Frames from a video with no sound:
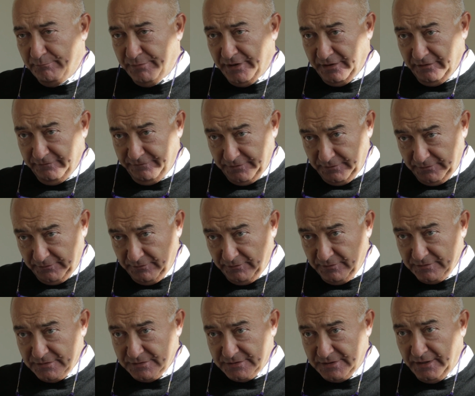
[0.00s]
benefit to
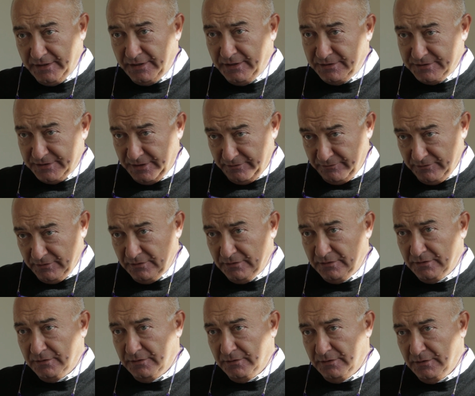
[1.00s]
the society in general,
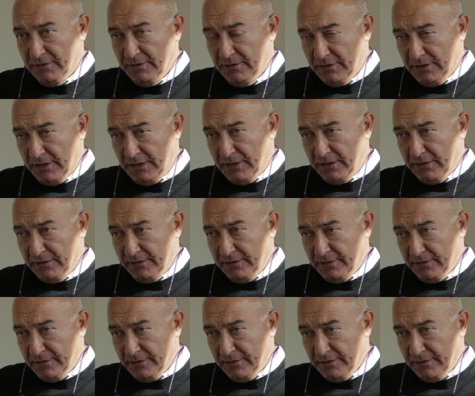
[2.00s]
and